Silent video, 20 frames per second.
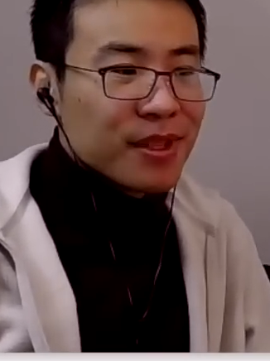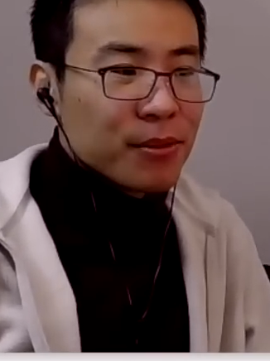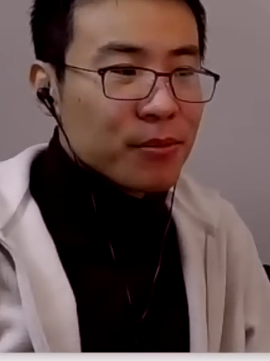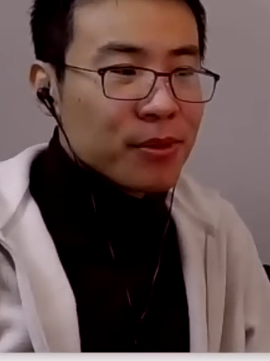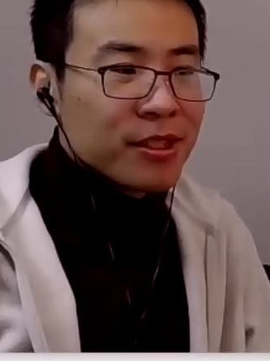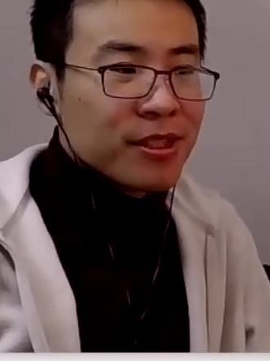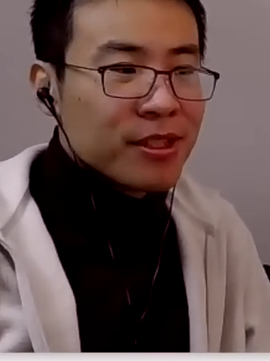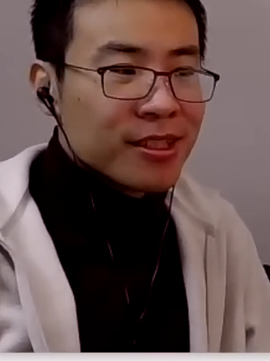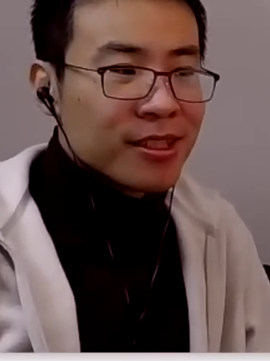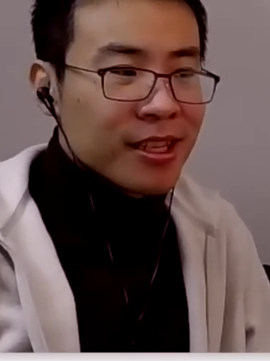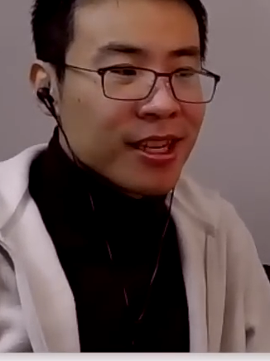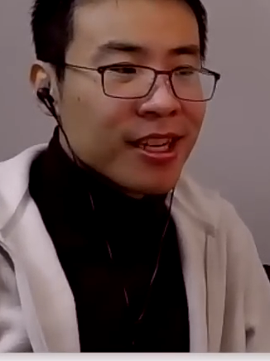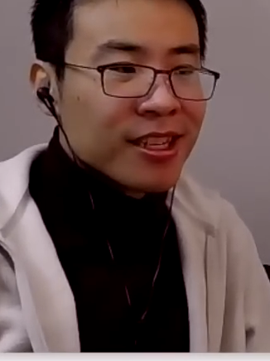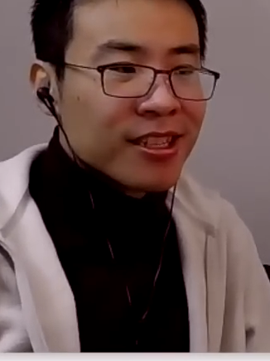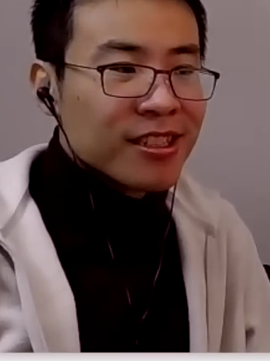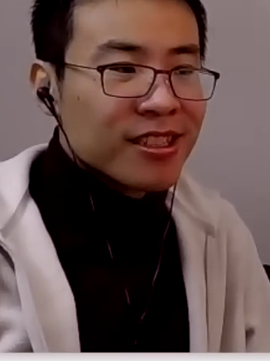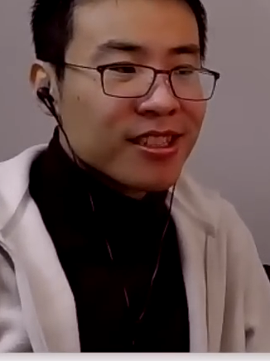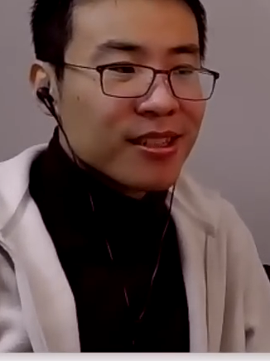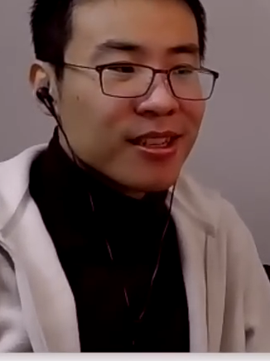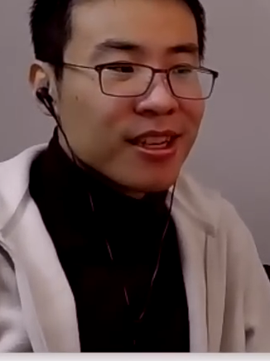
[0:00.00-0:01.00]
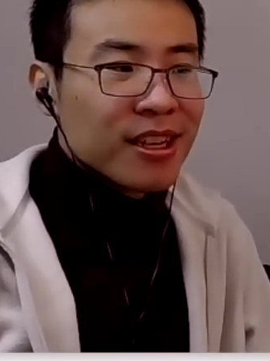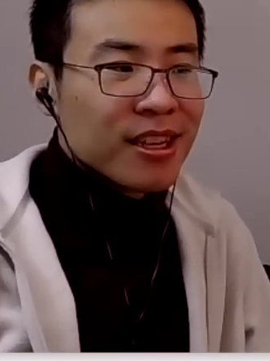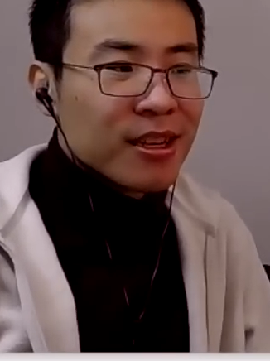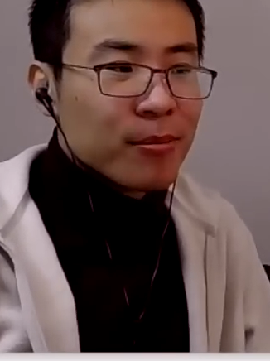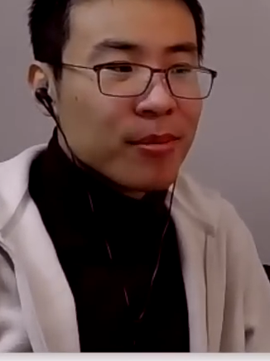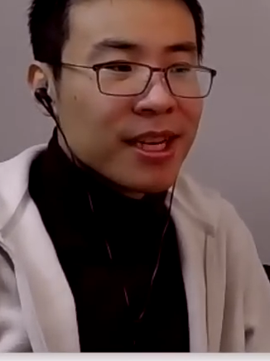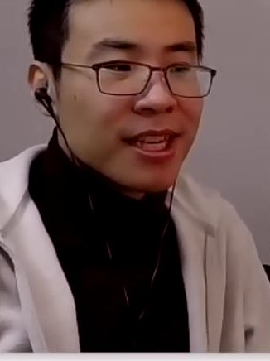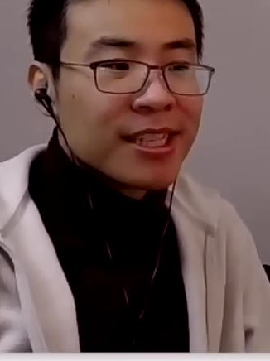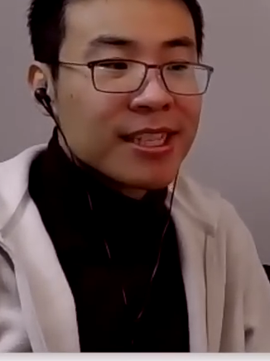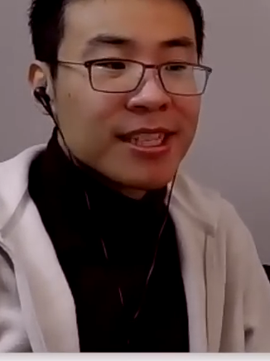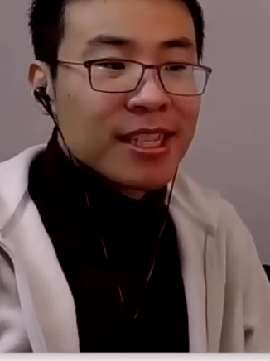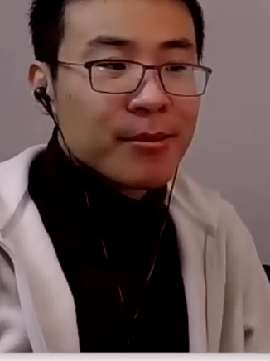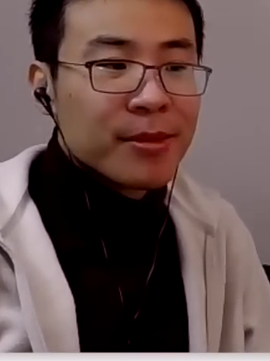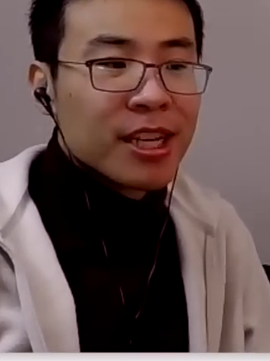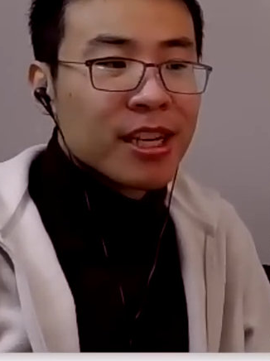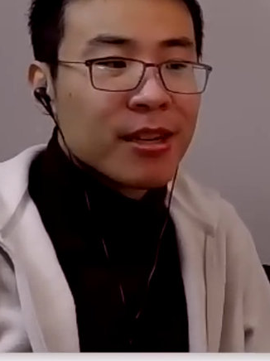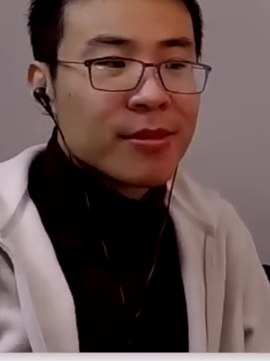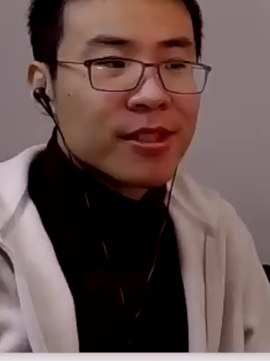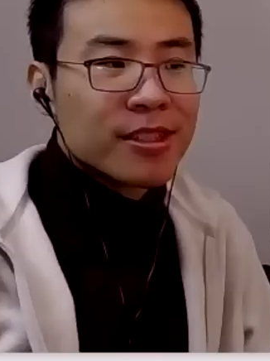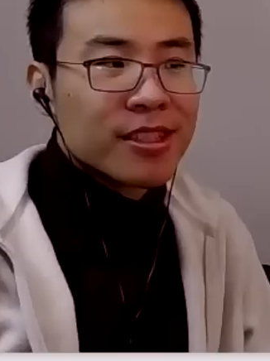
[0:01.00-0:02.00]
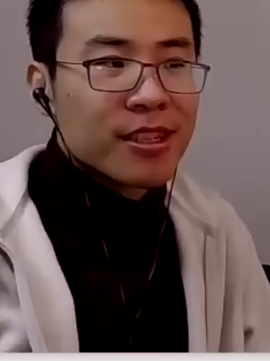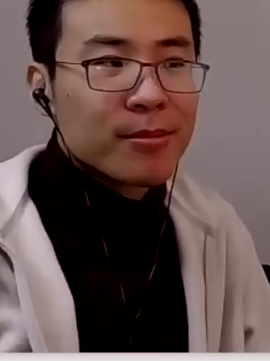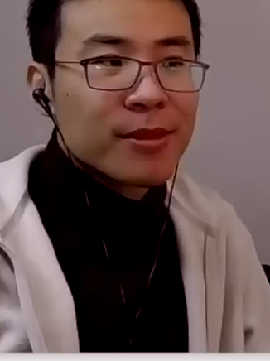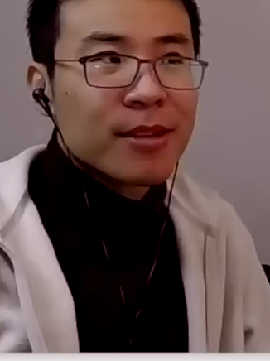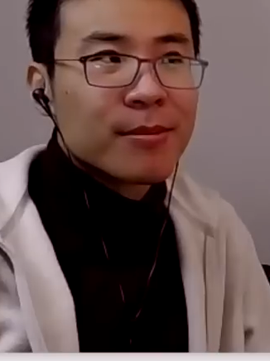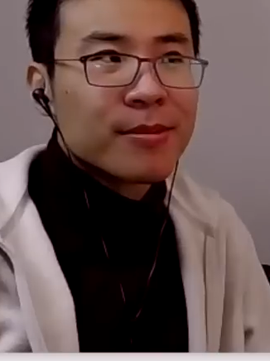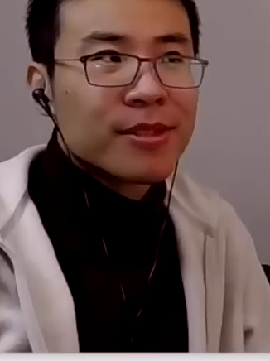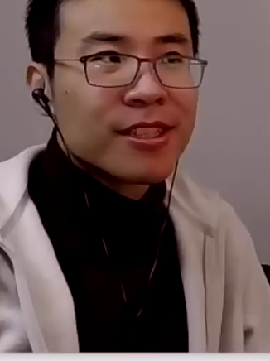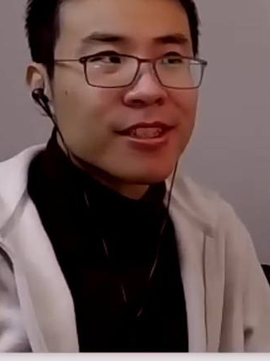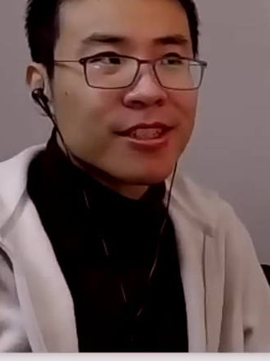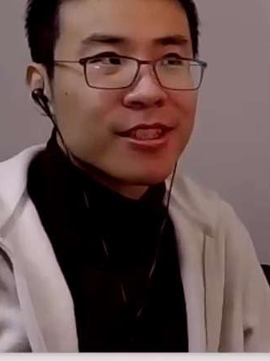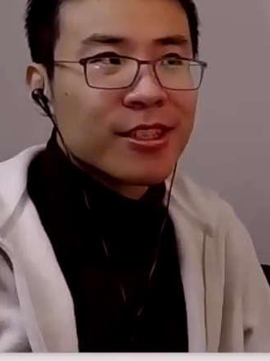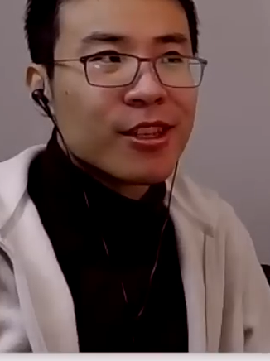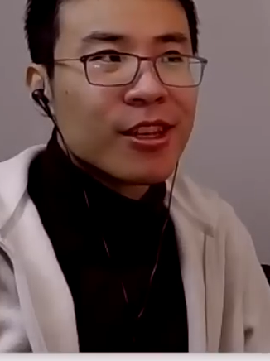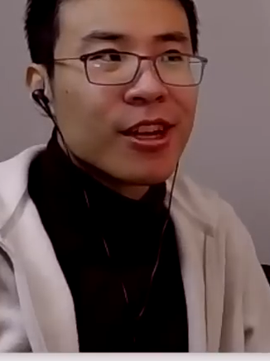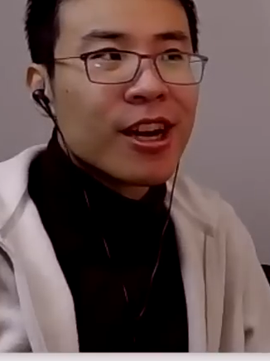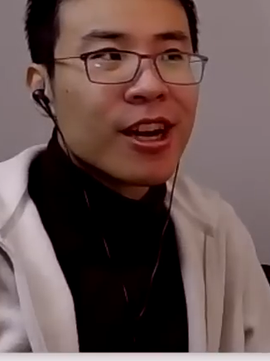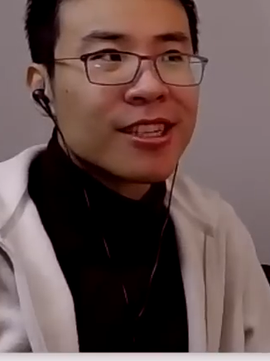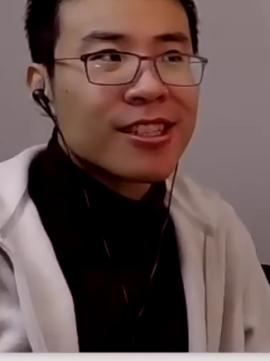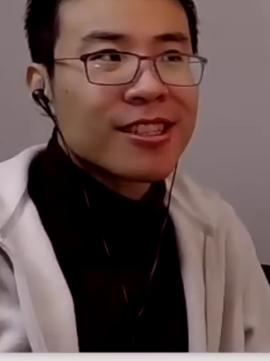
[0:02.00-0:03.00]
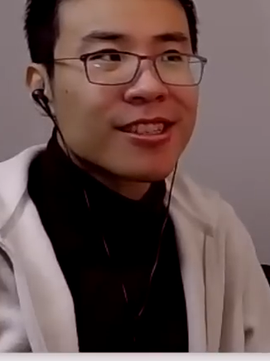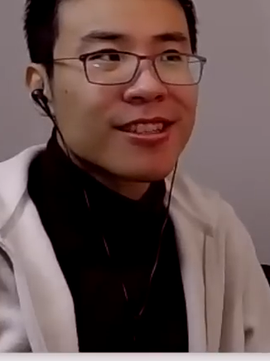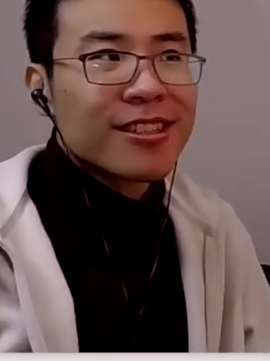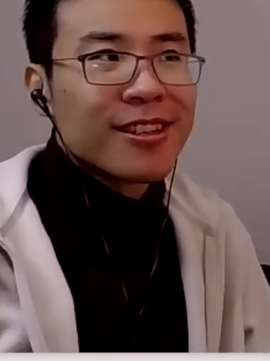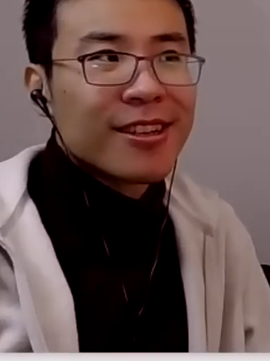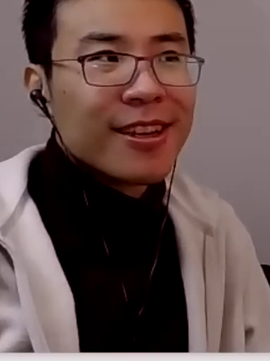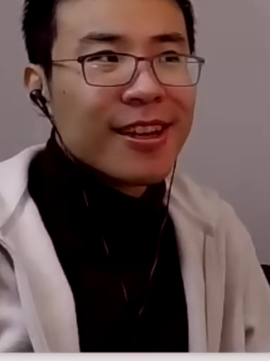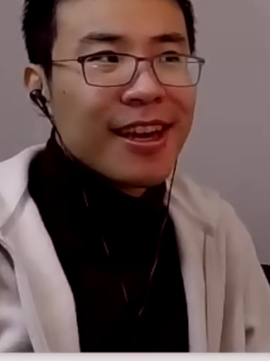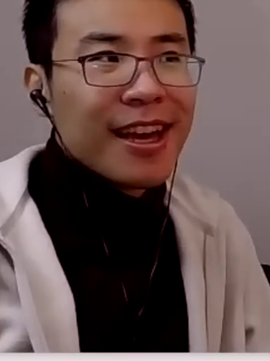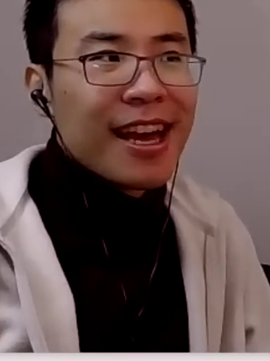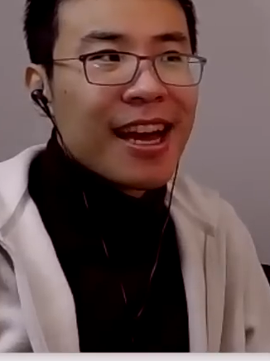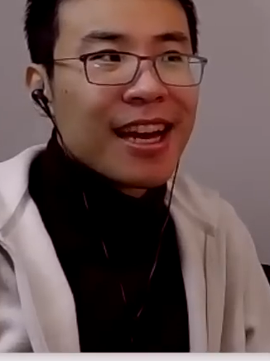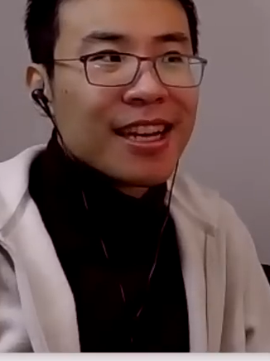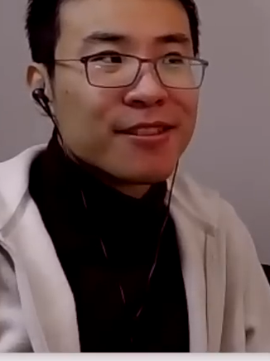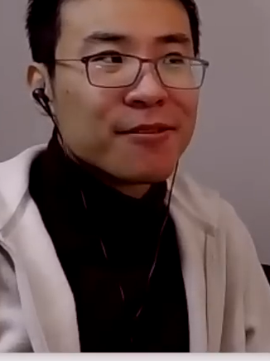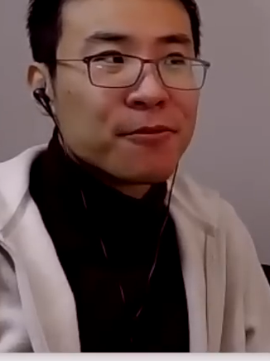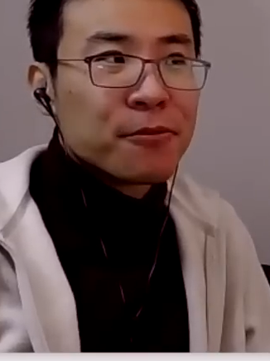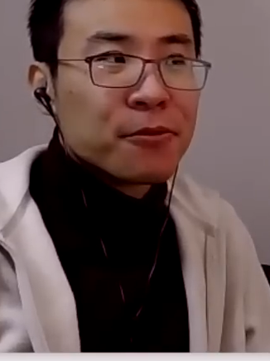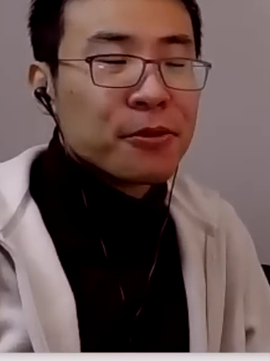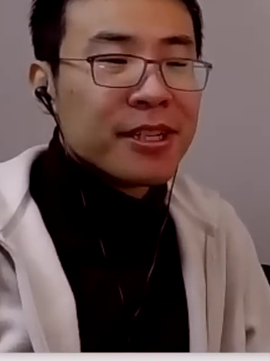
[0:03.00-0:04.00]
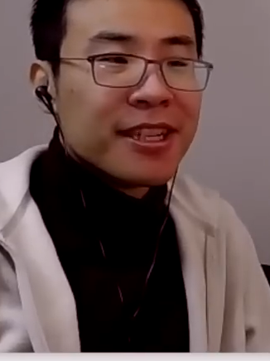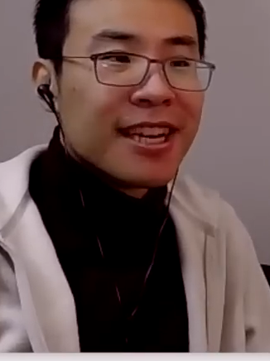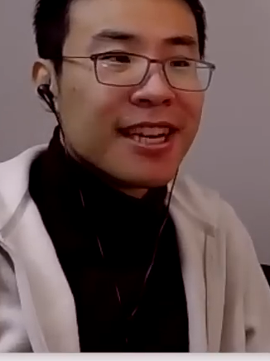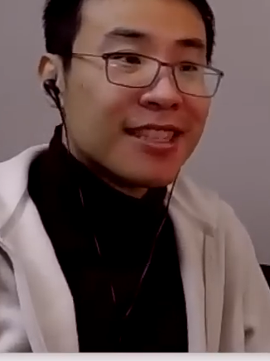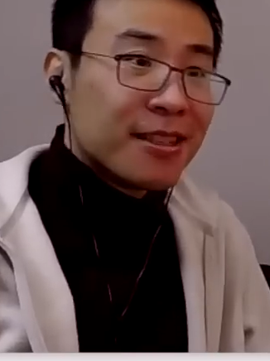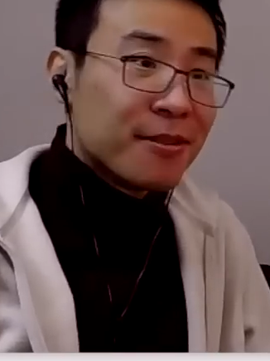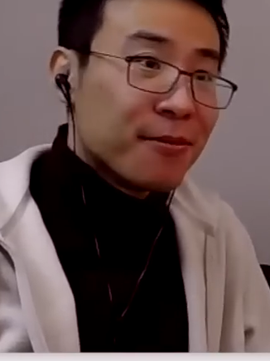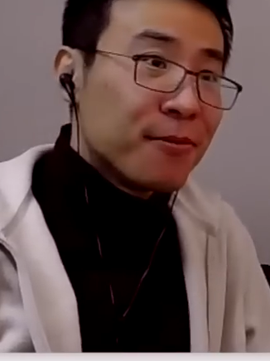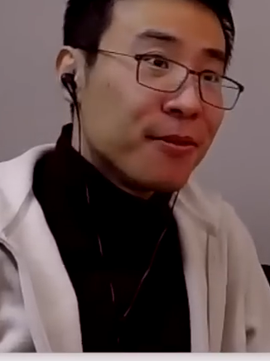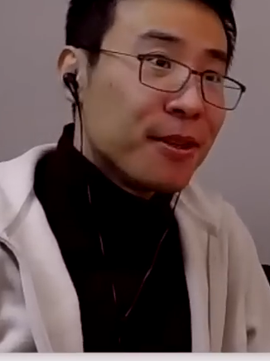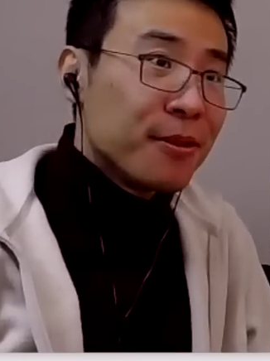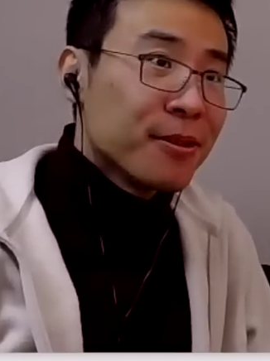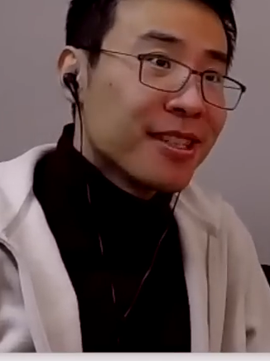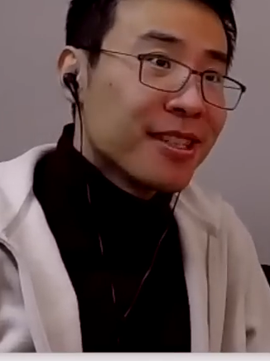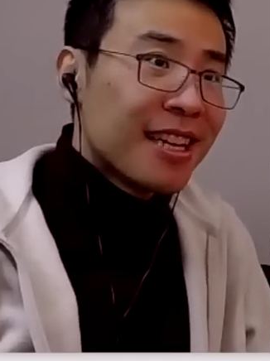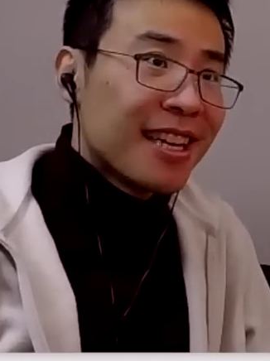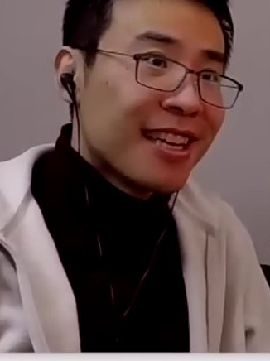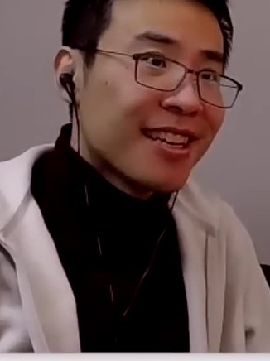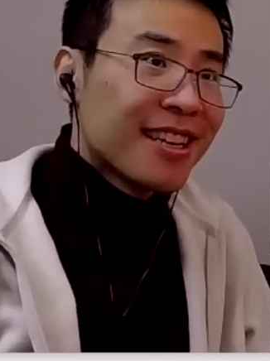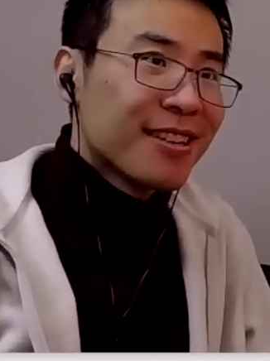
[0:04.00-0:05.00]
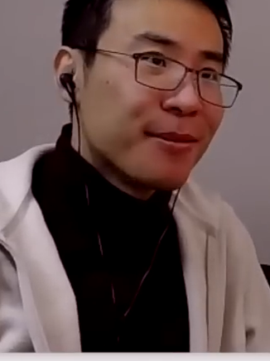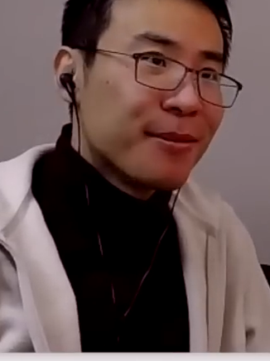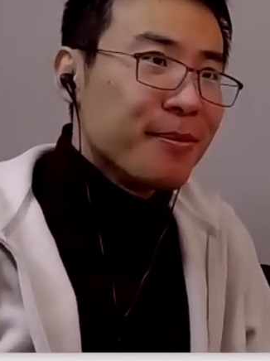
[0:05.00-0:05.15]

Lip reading: which is nice. But at the same time, sometimes it's not as free as it feels like,